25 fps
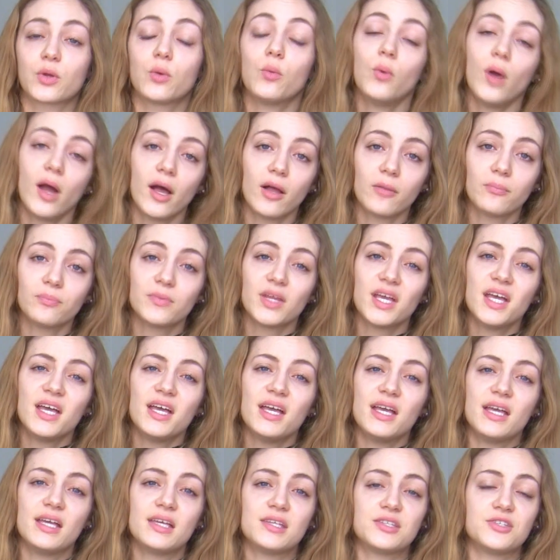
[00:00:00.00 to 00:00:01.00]
Well,
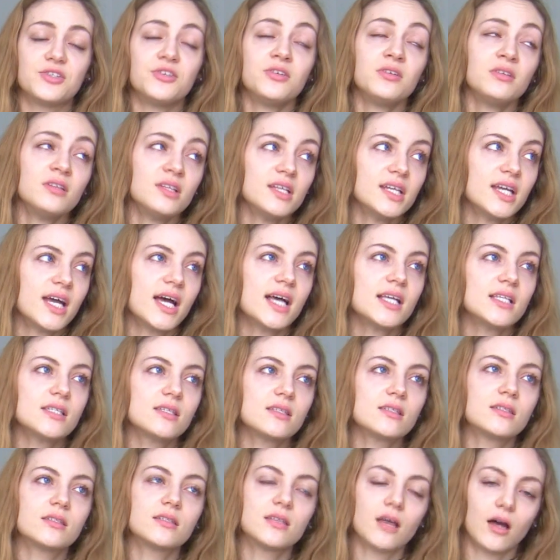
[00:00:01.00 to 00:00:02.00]
it certainly has
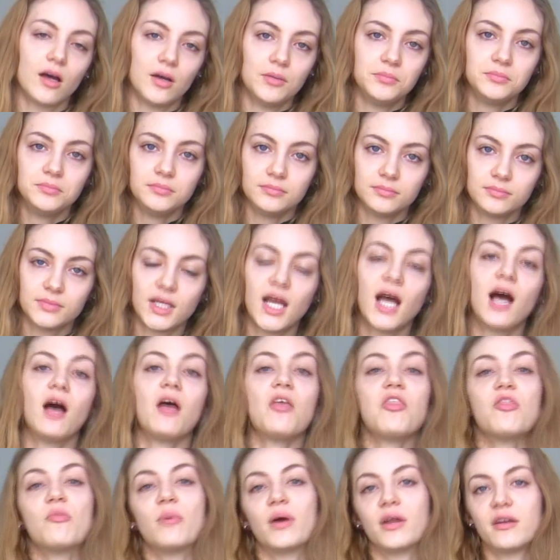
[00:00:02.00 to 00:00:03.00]
some
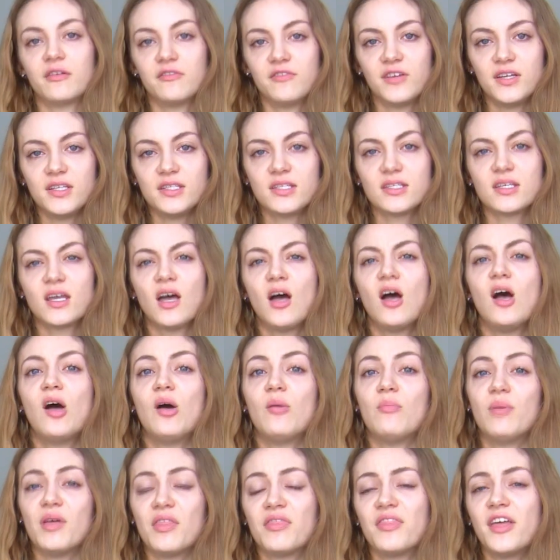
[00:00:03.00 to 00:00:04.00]
health benefits,
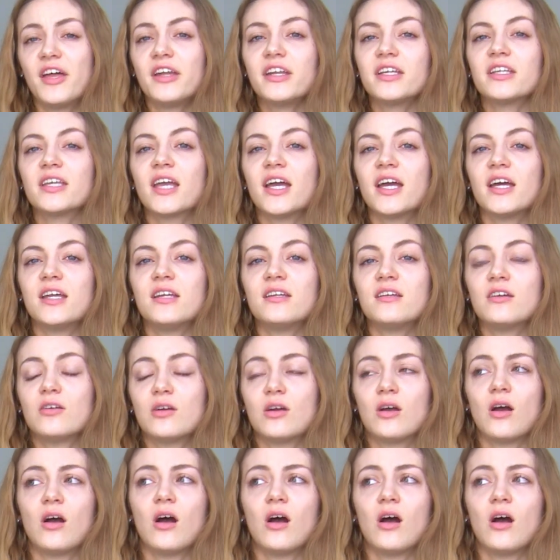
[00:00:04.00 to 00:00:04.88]
but then again,